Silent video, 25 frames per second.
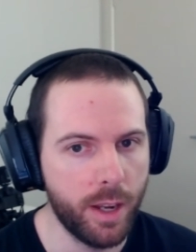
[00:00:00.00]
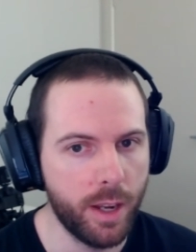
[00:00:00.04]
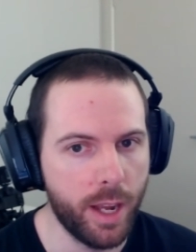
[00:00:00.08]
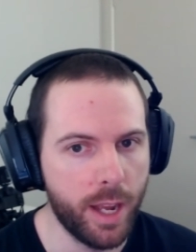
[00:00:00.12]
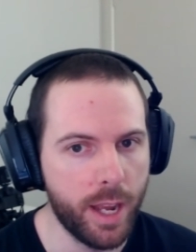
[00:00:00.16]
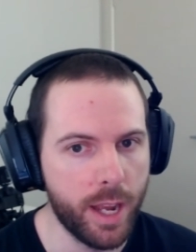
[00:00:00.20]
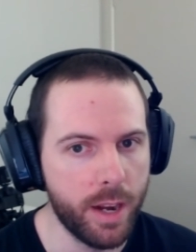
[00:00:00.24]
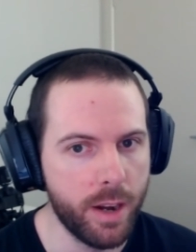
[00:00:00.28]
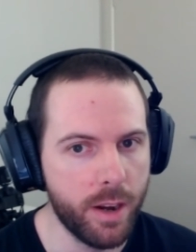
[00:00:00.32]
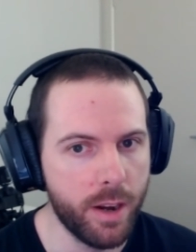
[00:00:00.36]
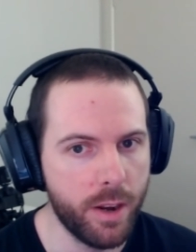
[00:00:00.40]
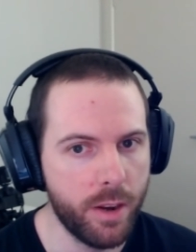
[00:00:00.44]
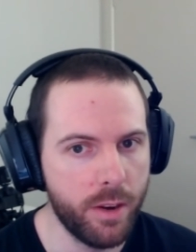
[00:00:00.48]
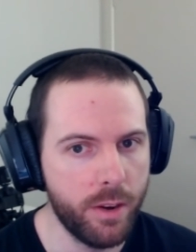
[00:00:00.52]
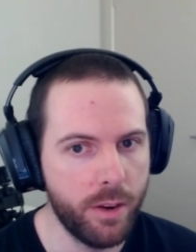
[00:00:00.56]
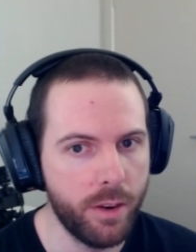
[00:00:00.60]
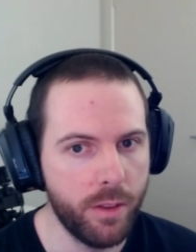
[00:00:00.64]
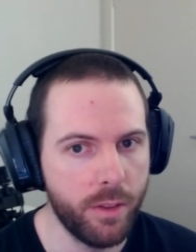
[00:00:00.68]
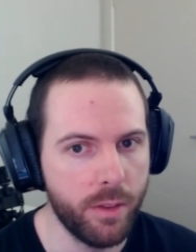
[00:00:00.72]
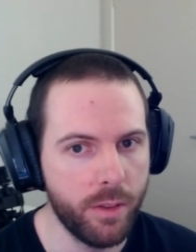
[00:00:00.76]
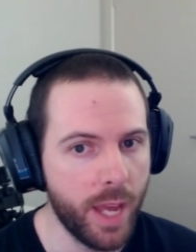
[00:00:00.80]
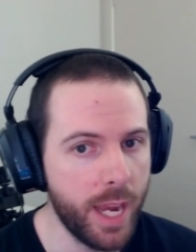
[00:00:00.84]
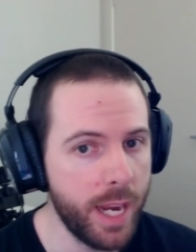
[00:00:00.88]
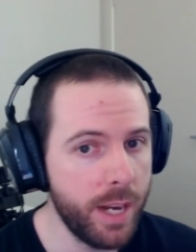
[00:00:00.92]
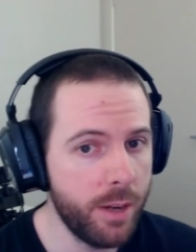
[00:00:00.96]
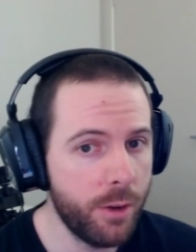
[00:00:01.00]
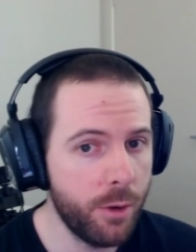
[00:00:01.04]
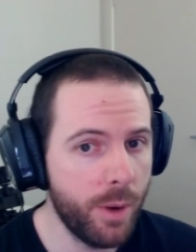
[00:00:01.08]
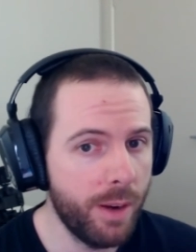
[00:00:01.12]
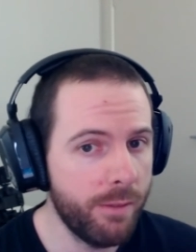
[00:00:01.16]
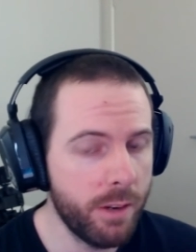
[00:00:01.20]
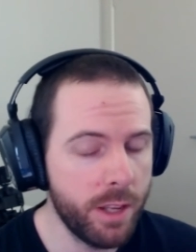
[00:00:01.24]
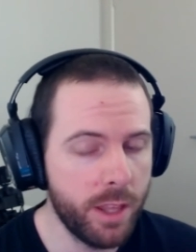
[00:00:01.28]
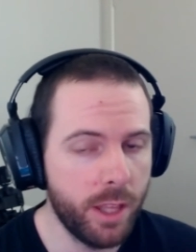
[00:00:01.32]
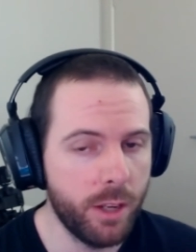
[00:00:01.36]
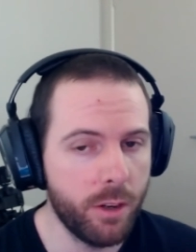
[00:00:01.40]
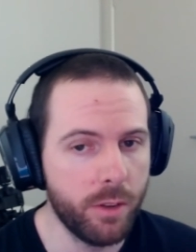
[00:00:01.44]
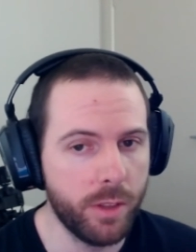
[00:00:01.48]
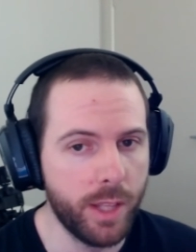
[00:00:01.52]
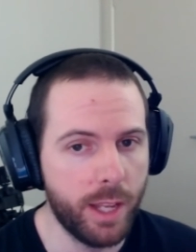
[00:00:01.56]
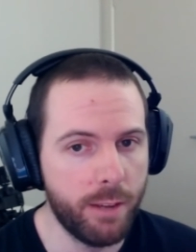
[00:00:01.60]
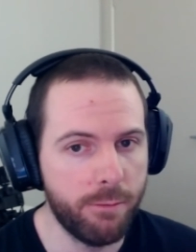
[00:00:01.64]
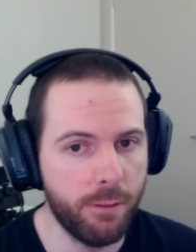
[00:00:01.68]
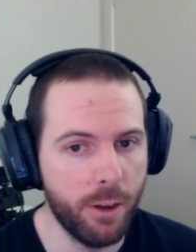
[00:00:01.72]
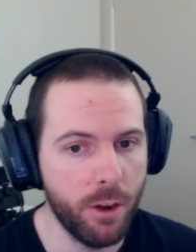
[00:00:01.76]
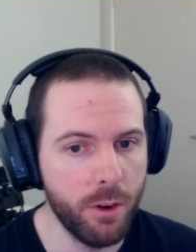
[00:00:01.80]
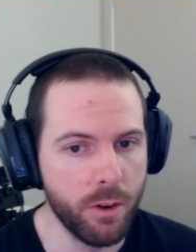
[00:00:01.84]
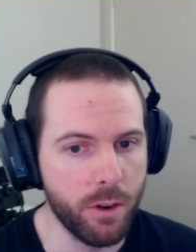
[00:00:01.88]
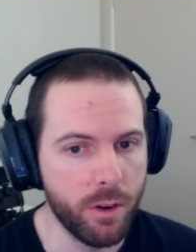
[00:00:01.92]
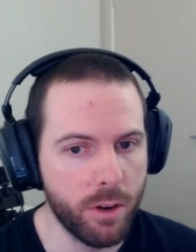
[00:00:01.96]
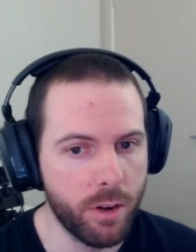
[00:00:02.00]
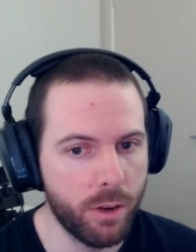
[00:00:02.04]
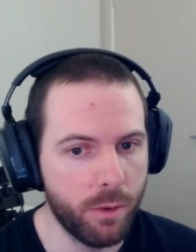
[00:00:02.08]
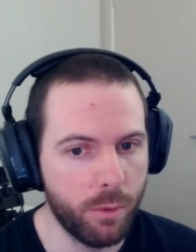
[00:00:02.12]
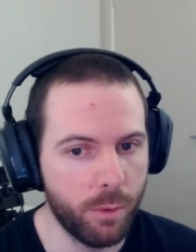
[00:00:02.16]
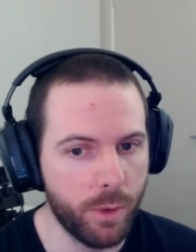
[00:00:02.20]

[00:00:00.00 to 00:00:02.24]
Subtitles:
and they do everything on their phone.